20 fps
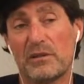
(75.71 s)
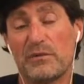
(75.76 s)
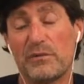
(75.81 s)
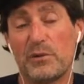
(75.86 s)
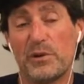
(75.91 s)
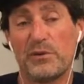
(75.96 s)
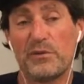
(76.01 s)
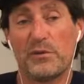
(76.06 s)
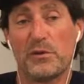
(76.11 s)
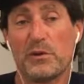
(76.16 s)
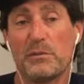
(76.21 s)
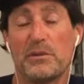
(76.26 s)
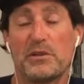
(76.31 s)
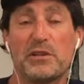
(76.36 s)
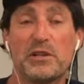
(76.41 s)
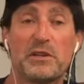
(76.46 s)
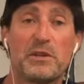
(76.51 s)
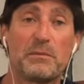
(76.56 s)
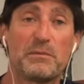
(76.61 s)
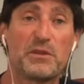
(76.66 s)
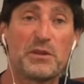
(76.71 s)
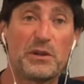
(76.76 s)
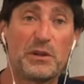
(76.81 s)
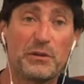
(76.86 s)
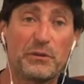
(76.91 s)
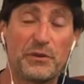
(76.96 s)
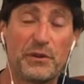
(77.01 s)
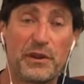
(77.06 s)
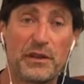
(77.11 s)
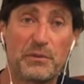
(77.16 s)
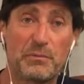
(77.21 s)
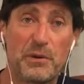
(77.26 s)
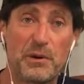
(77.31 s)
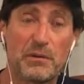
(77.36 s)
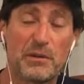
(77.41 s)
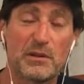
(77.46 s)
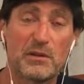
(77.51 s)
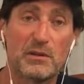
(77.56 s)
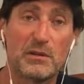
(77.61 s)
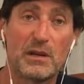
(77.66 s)
refurbishing themselves, so that's
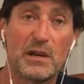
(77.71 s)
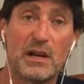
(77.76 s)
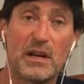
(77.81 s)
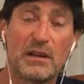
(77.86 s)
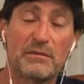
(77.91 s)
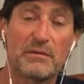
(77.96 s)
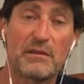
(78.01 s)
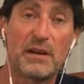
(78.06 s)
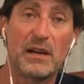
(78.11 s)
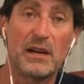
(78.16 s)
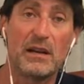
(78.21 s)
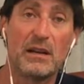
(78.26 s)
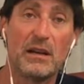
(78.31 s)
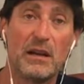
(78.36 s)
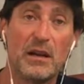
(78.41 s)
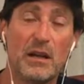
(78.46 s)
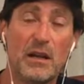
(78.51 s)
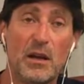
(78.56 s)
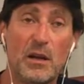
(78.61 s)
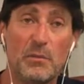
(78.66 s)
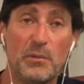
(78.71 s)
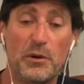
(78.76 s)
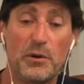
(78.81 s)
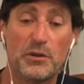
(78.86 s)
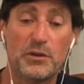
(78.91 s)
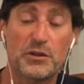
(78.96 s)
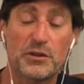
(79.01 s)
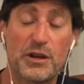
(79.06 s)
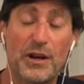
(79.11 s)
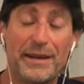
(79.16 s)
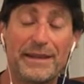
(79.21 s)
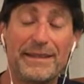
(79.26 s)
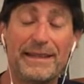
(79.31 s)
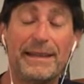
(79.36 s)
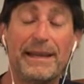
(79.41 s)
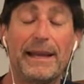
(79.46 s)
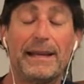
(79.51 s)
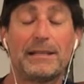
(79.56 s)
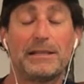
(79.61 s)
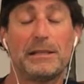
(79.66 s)
probably a $2,500 purchase. I did
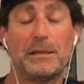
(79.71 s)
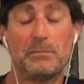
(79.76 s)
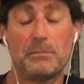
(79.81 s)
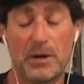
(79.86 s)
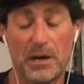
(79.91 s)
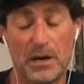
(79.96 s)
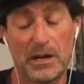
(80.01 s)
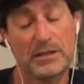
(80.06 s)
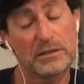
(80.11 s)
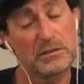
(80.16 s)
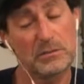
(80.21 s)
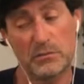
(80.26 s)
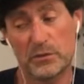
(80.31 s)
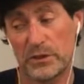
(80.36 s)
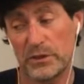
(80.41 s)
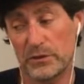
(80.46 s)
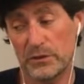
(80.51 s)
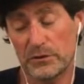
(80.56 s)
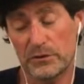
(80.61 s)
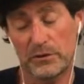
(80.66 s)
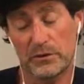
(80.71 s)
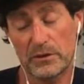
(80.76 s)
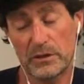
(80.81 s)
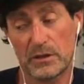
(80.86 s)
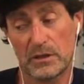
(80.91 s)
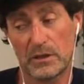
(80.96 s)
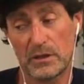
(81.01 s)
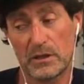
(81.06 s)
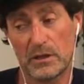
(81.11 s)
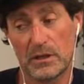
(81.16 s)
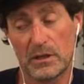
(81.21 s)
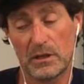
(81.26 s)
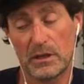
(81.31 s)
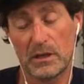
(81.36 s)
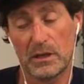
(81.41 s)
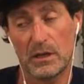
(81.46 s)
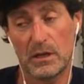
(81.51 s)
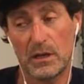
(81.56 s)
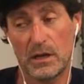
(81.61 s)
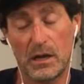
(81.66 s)
actually buy some wheels.
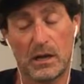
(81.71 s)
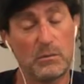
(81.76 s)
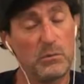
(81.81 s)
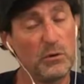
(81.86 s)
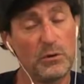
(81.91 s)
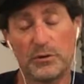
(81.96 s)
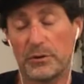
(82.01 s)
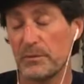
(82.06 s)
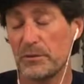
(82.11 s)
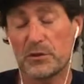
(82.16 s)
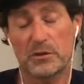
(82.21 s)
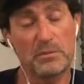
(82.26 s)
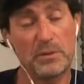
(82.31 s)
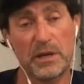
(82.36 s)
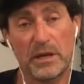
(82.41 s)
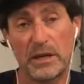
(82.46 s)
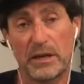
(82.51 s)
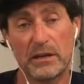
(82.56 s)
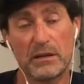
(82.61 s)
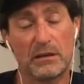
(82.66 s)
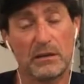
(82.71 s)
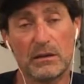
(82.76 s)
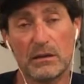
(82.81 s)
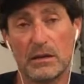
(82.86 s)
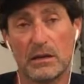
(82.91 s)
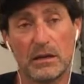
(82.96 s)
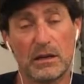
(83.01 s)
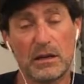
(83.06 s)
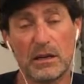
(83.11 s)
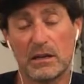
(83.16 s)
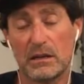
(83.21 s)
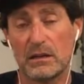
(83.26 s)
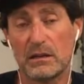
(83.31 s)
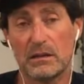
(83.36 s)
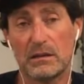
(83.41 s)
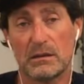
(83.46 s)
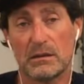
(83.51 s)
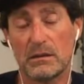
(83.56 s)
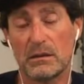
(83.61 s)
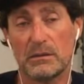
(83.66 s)
I bought them in Japan.
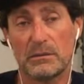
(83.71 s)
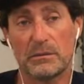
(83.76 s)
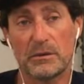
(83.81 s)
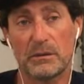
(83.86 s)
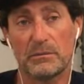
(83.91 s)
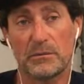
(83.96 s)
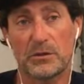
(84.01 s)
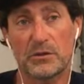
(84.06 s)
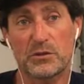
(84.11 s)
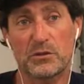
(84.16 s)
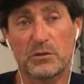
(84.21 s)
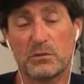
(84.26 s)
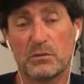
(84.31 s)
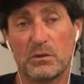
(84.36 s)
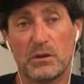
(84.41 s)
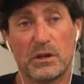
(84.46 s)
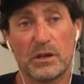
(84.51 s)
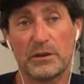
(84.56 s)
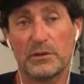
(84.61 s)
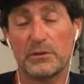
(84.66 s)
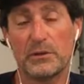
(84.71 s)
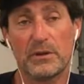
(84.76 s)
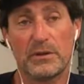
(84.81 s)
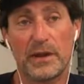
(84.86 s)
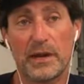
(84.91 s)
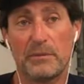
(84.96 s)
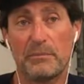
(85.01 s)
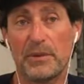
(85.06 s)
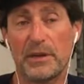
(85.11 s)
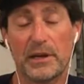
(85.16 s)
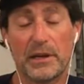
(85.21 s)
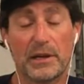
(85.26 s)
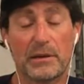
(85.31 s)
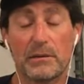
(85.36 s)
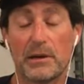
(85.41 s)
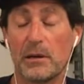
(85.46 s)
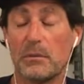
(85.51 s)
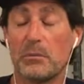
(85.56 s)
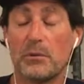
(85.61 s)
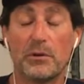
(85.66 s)
I'm not sure why I do that, but anyway,
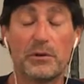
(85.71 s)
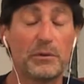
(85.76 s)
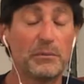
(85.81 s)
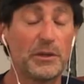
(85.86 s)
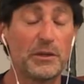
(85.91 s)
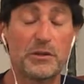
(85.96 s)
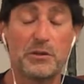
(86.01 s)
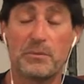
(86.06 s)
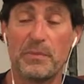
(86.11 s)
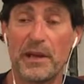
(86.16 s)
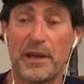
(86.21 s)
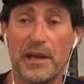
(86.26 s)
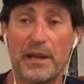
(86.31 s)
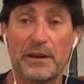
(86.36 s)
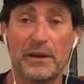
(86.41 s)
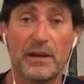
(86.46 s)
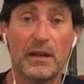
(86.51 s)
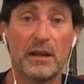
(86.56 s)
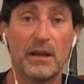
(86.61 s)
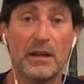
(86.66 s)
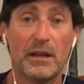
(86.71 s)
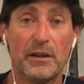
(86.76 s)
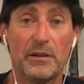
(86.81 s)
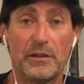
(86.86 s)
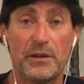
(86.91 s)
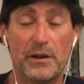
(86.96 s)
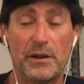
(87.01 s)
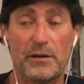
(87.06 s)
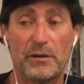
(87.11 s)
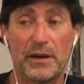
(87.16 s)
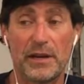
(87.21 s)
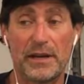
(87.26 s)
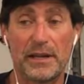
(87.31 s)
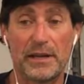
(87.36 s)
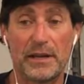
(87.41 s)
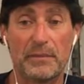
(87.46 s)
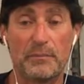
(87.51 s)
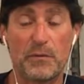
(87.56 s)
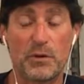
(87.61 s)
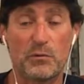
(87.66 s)
I bought them in Japan. They're
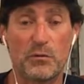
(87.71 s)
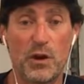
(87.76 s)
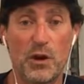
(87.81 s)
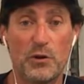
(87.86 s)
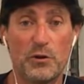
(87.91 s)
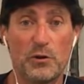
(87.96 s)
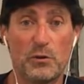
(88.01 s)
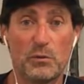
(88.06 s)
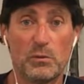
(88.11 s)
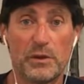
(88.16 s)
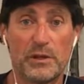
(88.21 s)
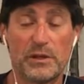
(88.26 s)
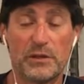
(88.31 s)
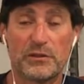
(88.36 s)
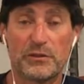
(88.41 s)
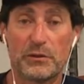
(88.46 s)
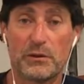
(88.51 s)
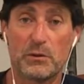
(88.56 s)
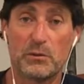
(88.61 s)
a Ronal wheel, so a